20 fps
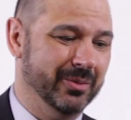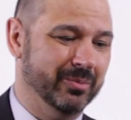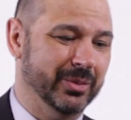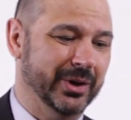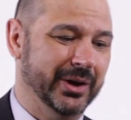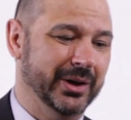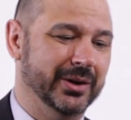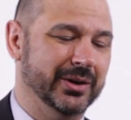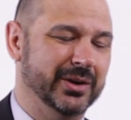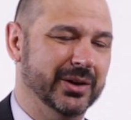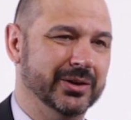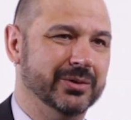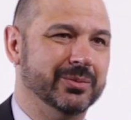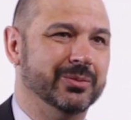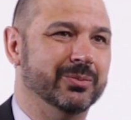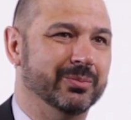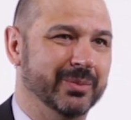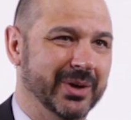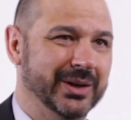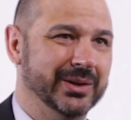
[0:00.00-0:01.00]
but it does
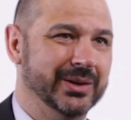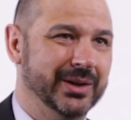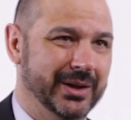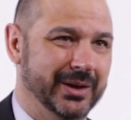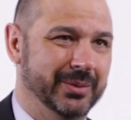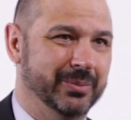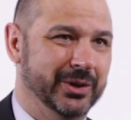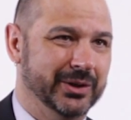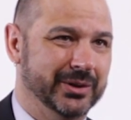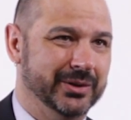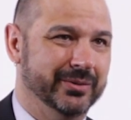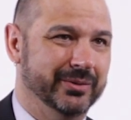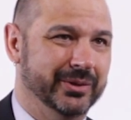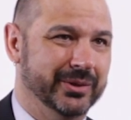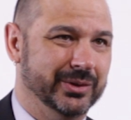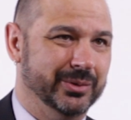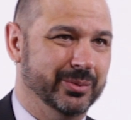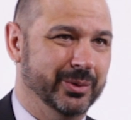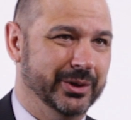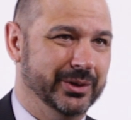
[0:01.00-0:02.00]
maintain much of
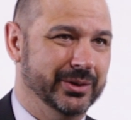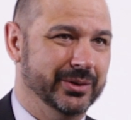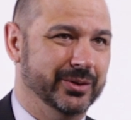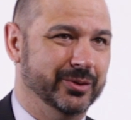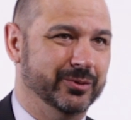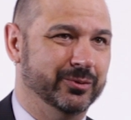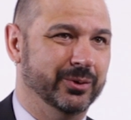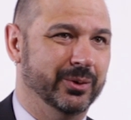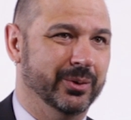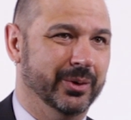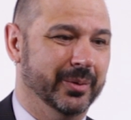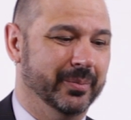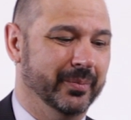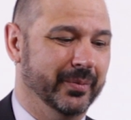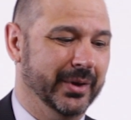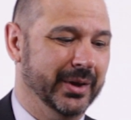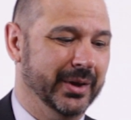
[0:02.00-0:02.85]
its original form.